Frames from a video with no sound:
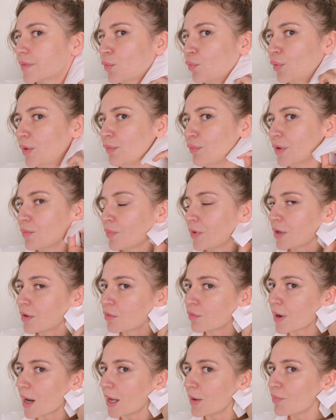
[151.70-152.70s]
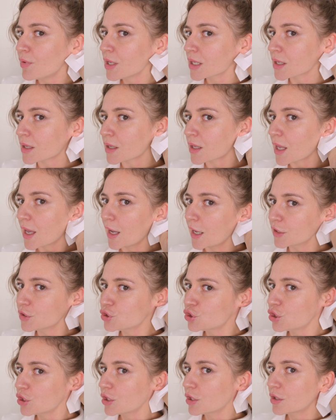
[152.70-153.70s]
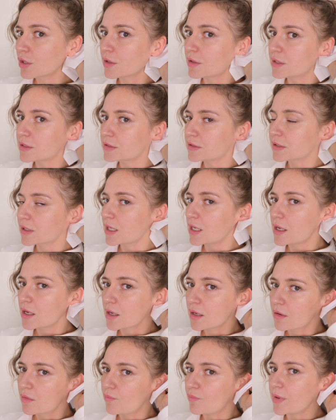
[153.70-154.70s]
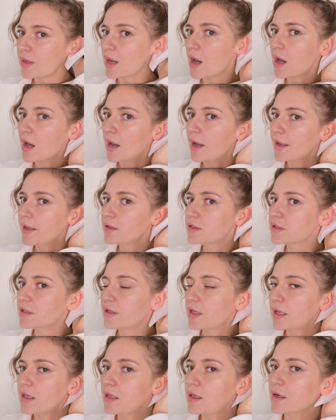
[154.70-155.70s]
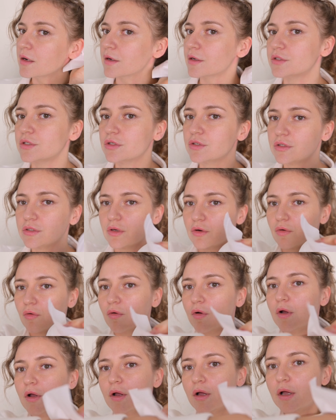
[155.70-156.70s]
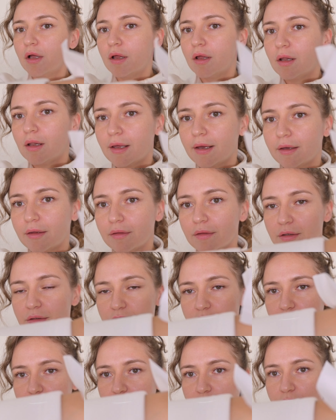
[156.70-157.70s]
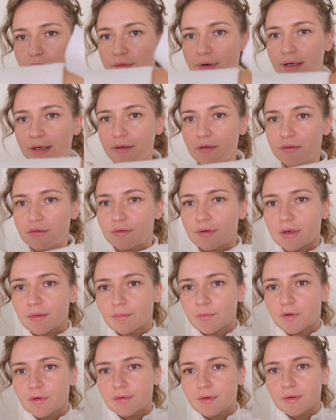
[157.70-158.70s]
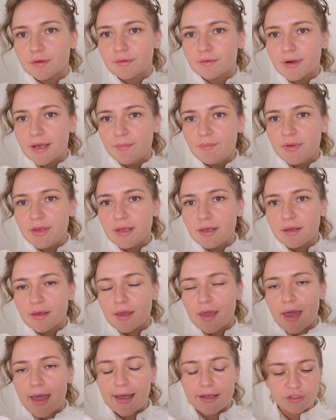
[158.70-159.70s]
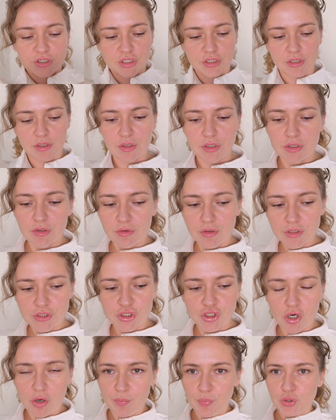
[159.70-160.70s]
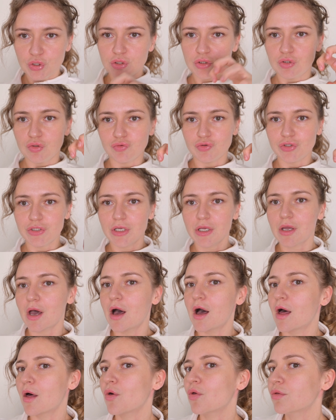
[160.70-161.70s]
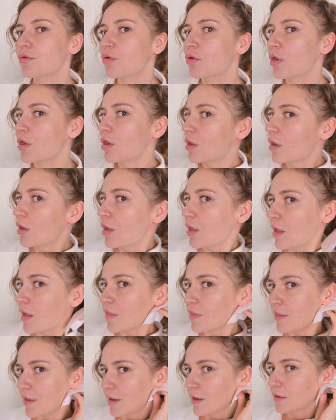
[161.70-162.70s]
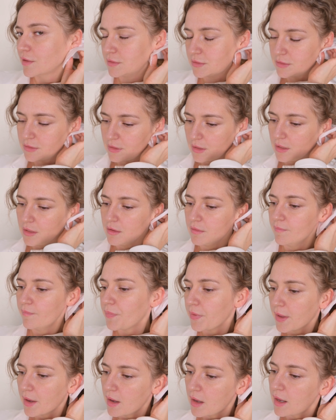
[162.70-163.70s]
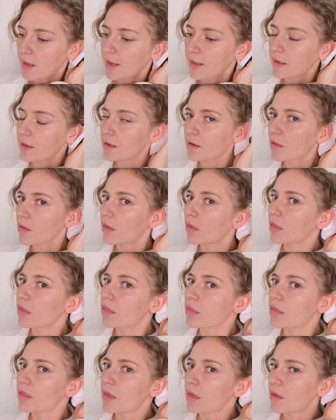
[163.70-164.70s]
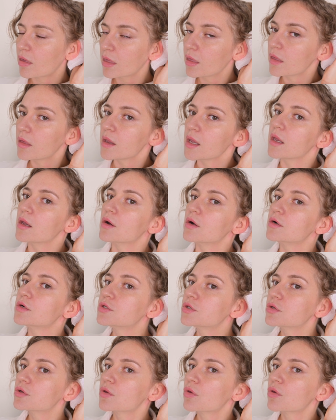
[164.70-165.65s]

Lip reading: we will be grabbing and catching the skin behind the ears. So like this, right? So I'm grabbing, catching. Your job is to stick out the skin behind the ears.